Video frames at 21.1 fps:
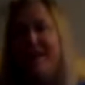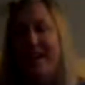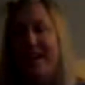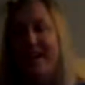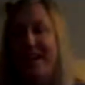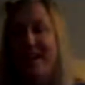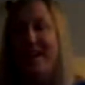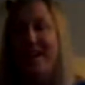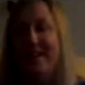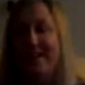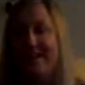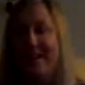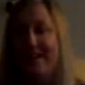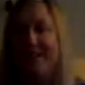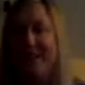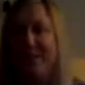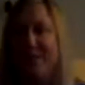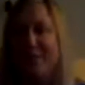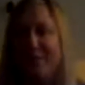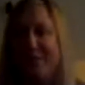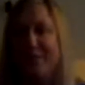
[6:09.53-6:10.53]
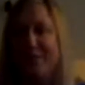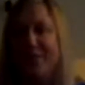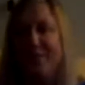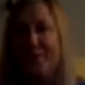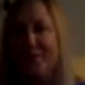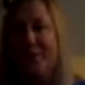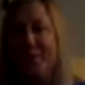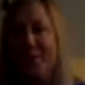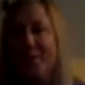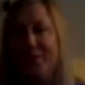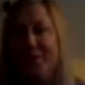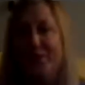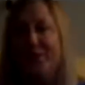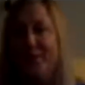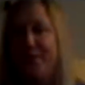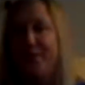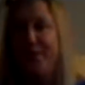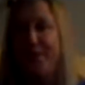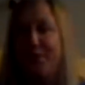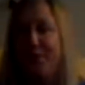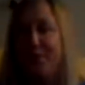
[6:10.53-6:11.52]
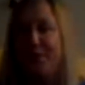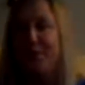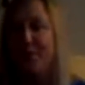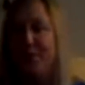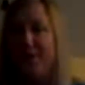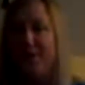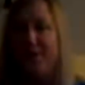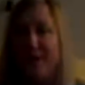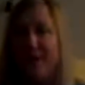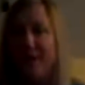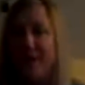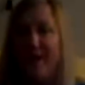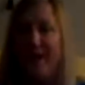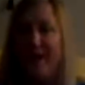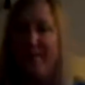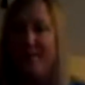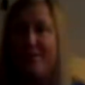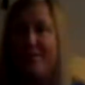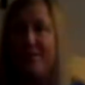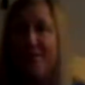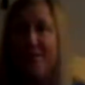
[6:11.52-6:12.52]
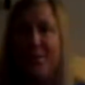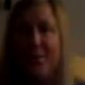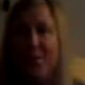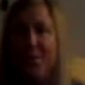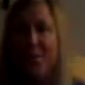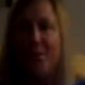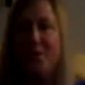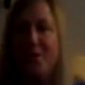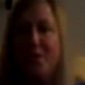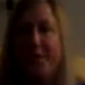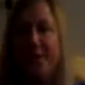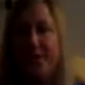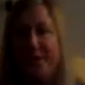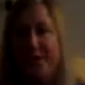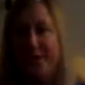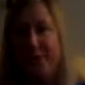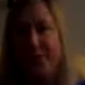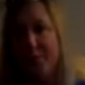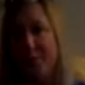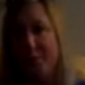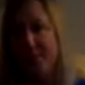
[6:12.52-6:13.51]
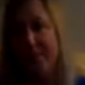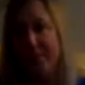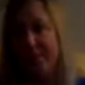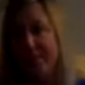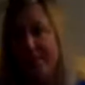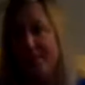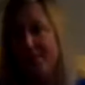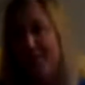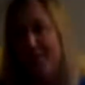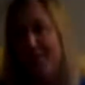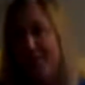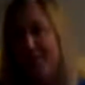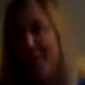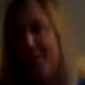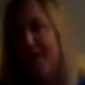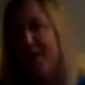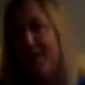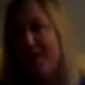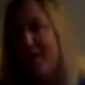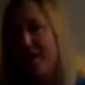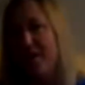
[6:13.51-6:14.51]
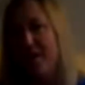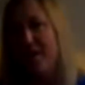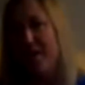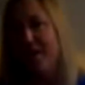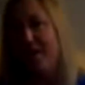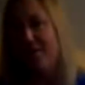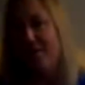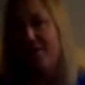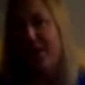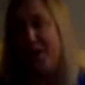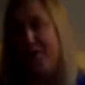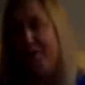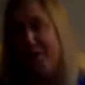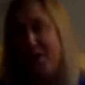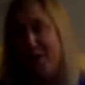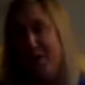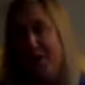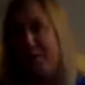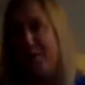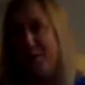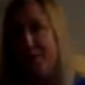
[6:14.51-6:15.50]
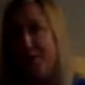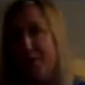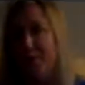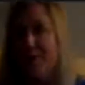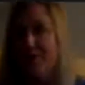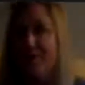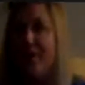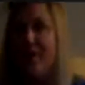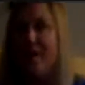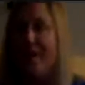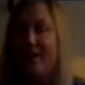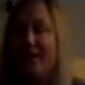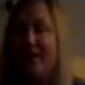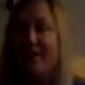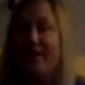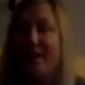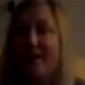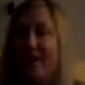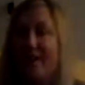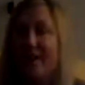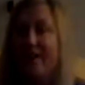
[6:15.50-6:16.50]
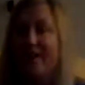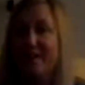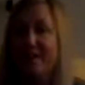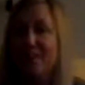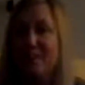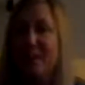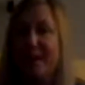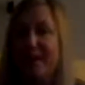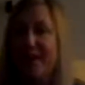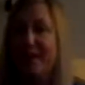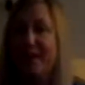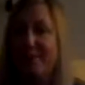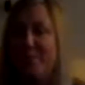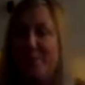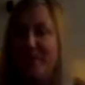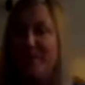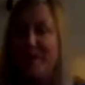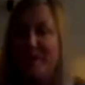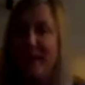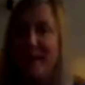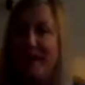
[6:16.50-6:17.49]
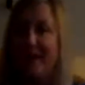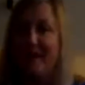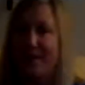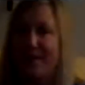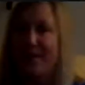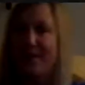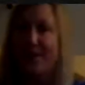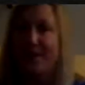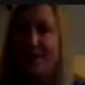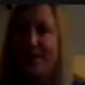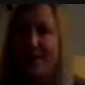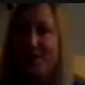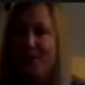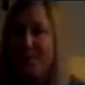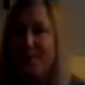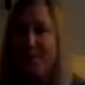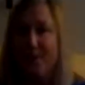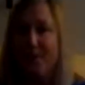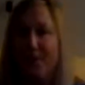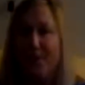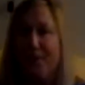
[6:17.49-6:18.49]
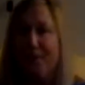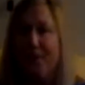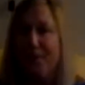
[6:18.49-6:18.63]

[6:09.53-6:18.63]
And I'm sure most of you have known or met someone through a family member or friend that has been diagnosed with